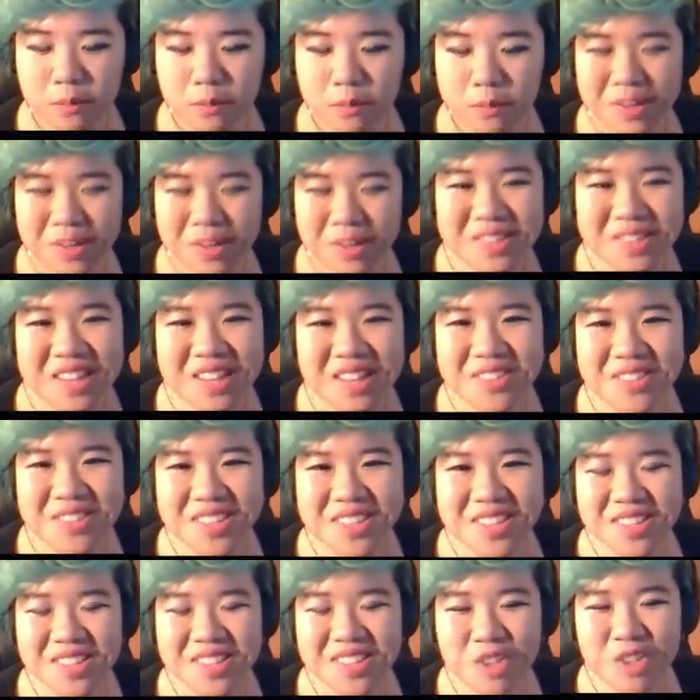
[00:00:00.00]
But it sounds
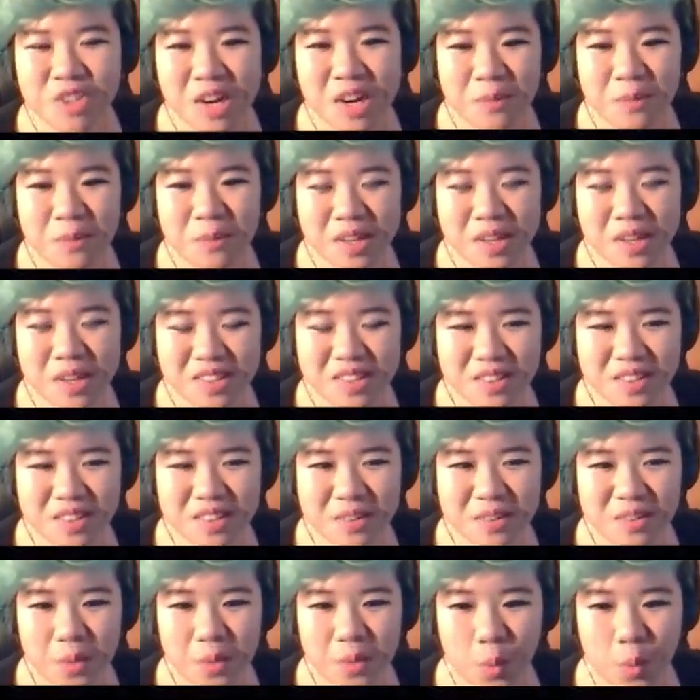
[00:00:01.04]
like it's trying to make a
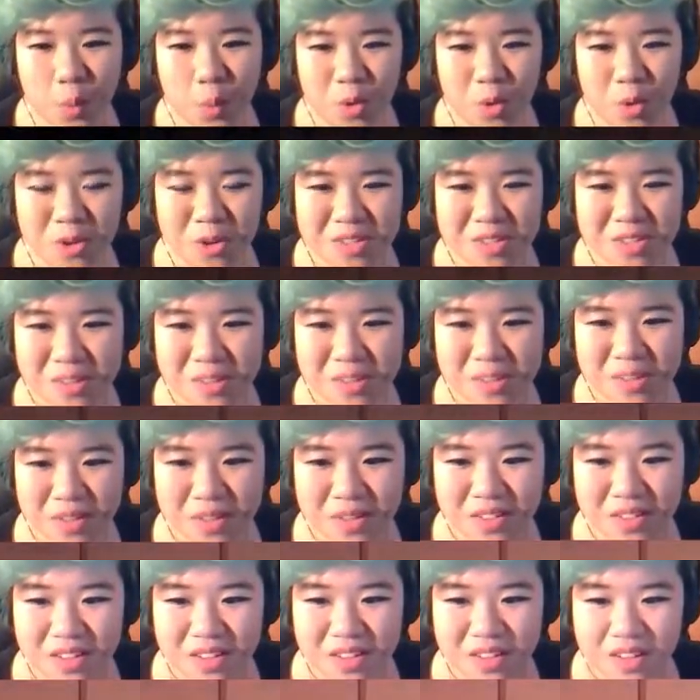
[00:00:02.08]
word or something
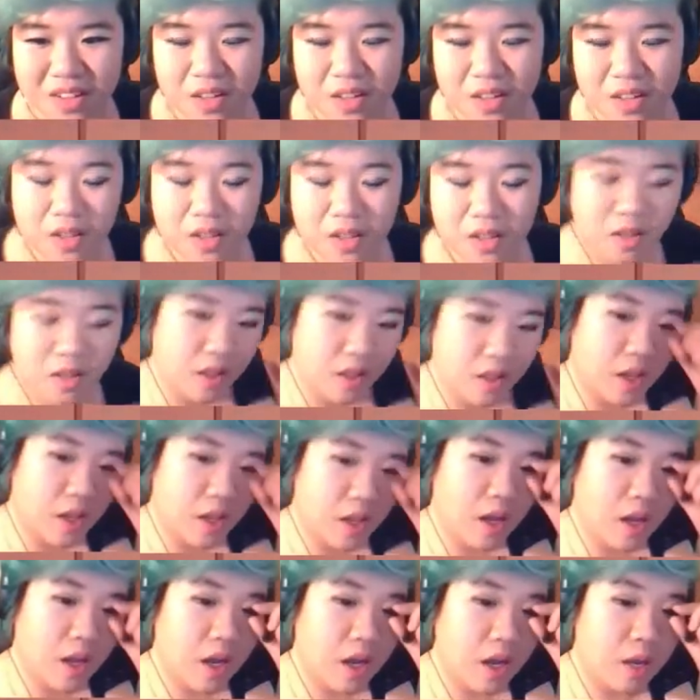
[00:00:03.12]
like that.
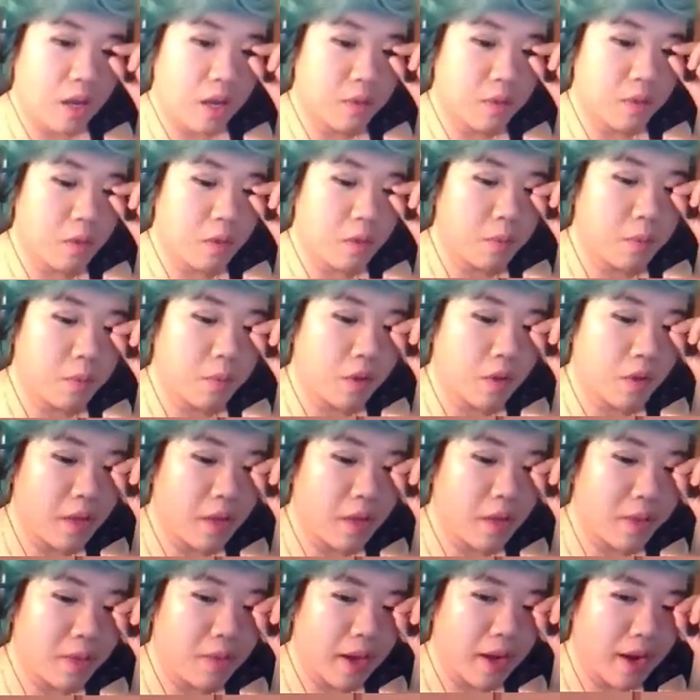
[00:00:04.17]
I'm gonna pull
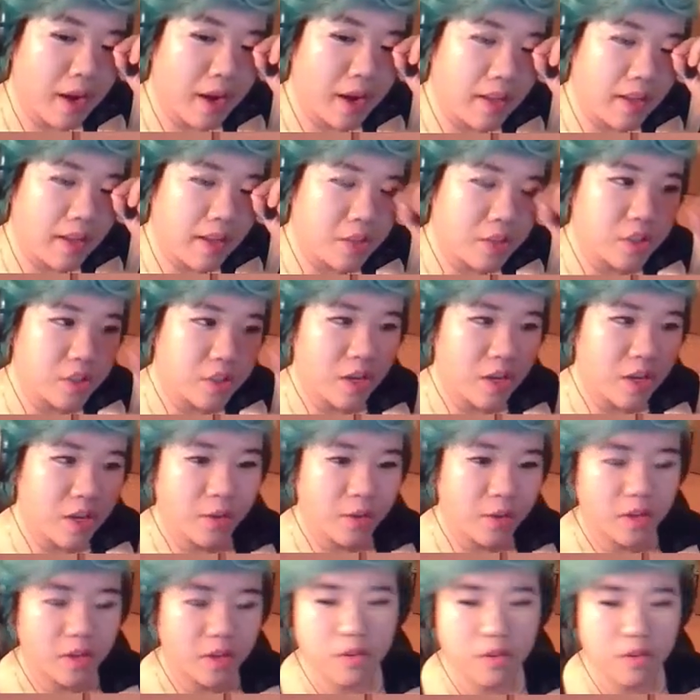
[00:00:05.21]
out my eyelash. There we
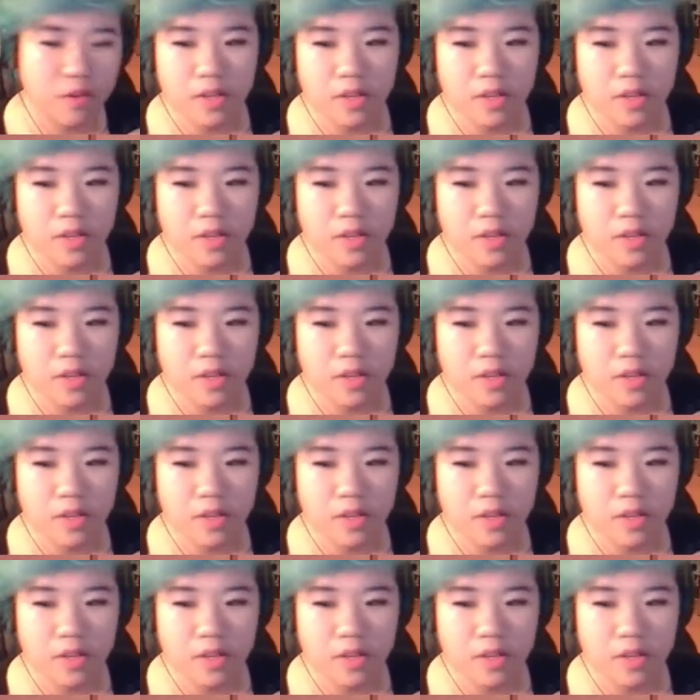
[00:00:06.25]
go.